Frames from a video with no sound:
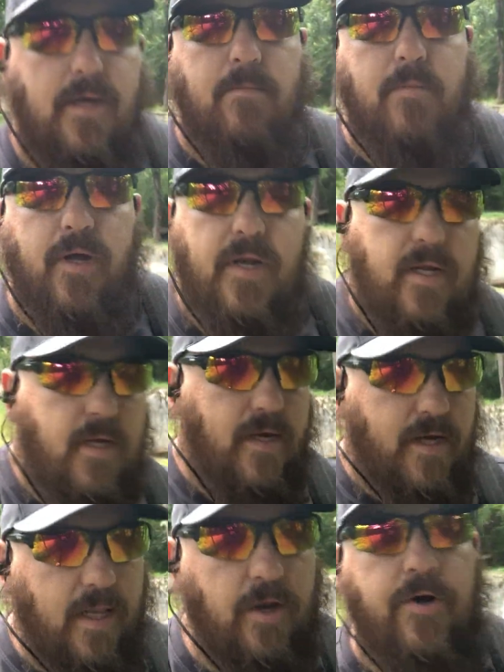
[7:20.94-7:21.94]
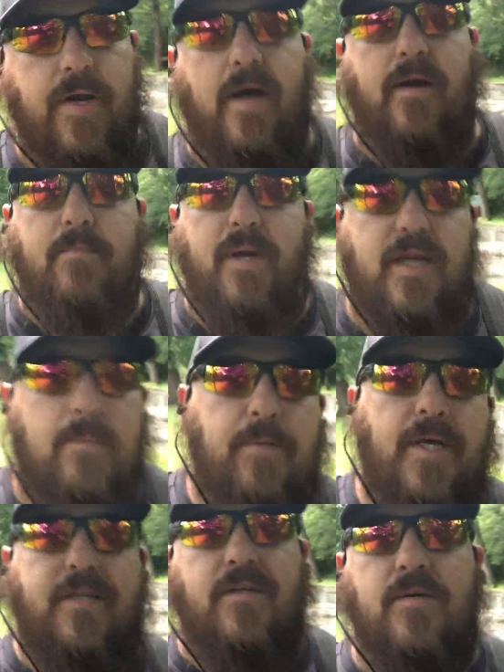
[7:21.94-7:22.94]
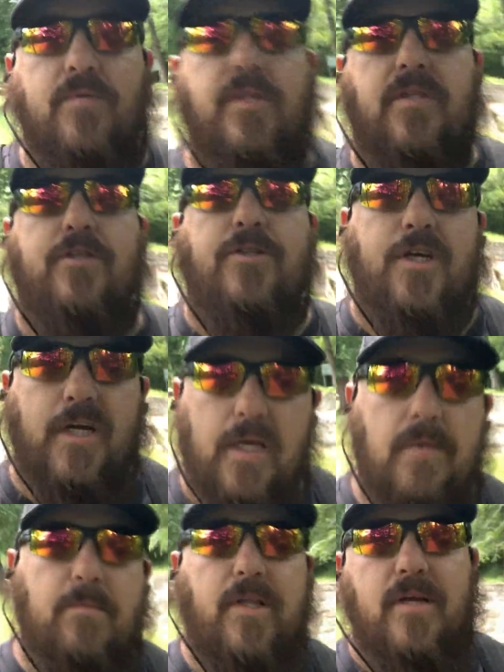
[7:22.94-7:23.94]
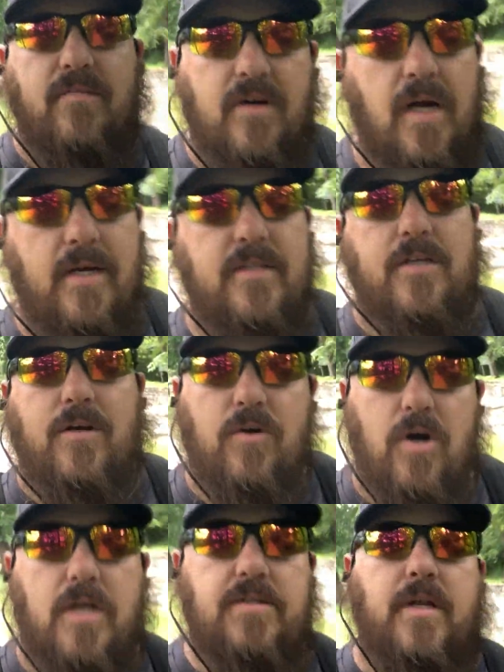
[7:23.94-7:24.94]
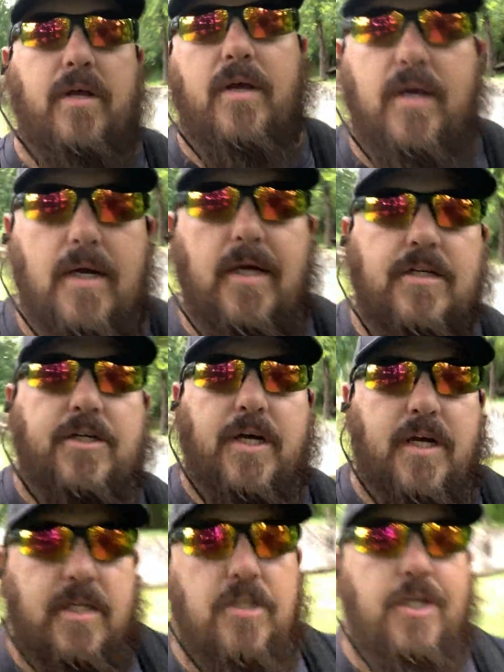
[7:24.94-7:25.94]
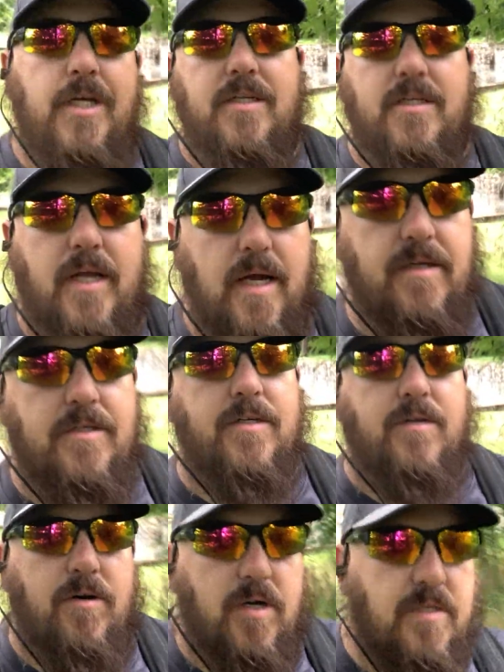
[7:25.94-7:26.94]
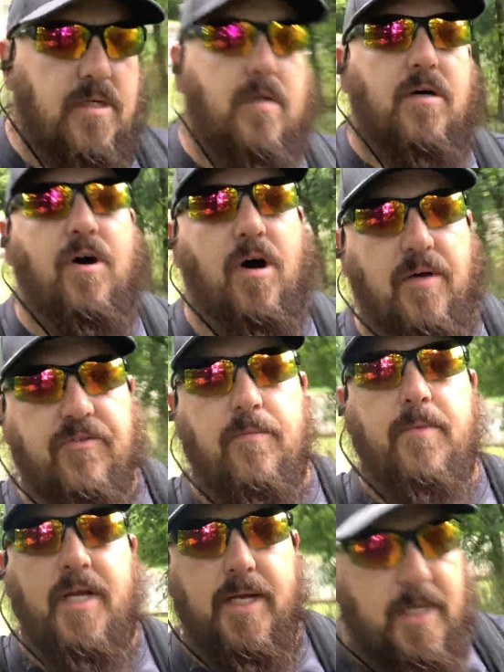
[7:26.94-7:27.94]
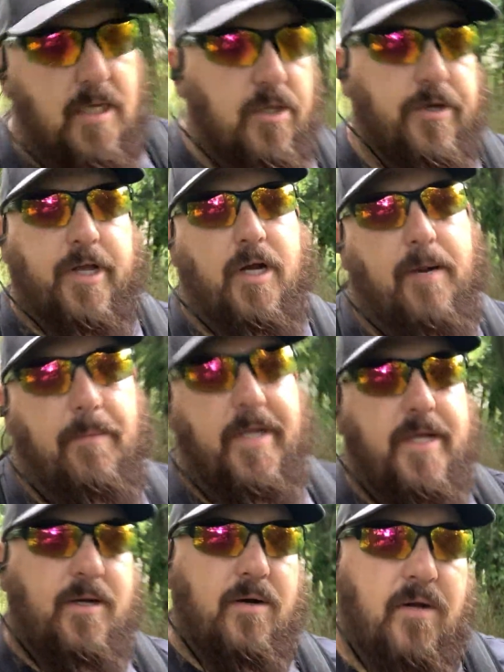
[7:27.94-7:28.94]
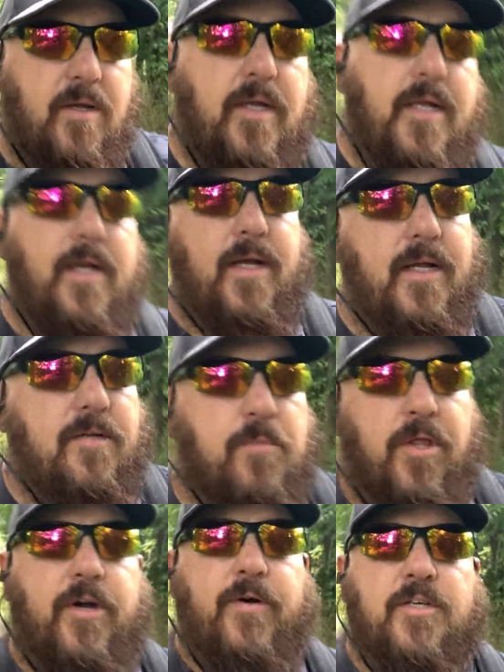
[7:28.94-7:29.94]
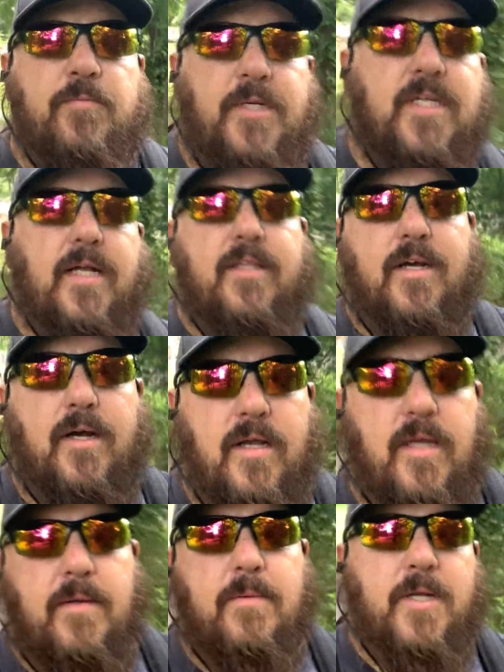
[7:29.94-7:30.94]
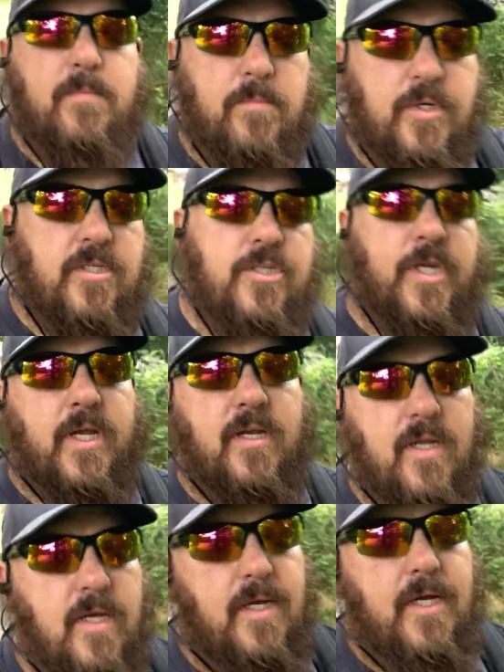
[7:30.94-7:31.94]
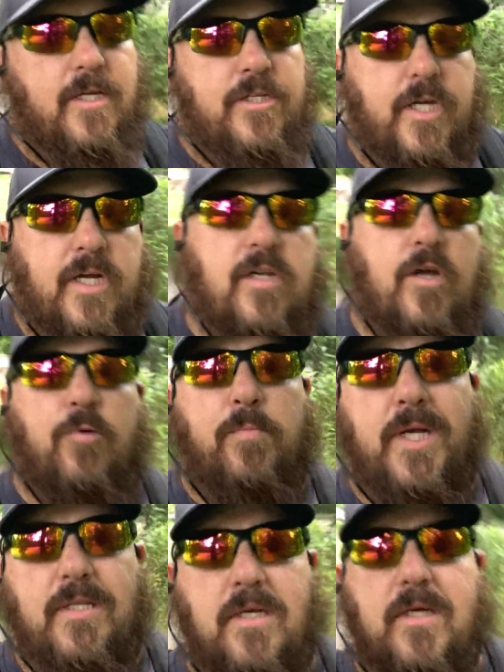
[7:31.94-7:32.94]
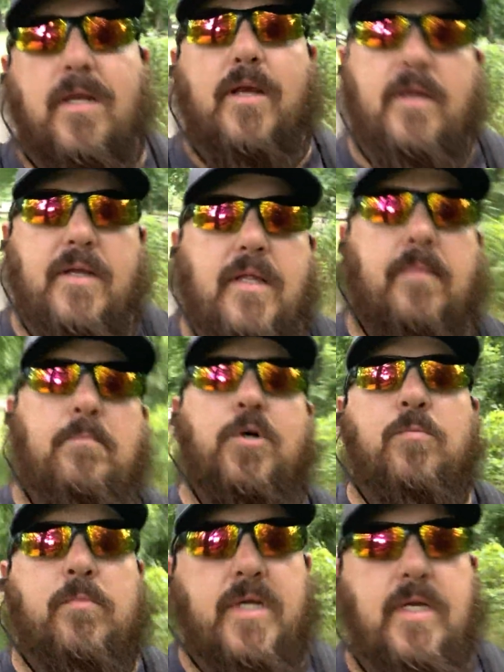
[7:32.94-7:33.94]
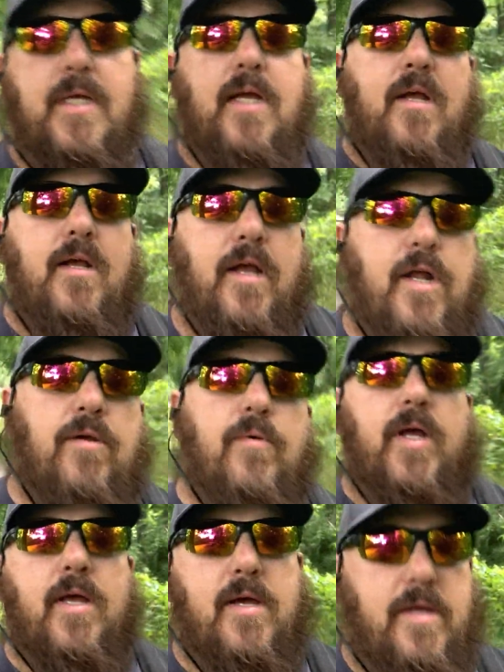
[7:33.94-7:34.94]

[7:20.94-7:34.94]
But I learned how to make a pizza with chicken, believe it or not, as a crust. Chicken and cheese together as a crust. Awesome. Look it up. Plenty of recipes out there, but put chicken dough pizza and boom. Anyway,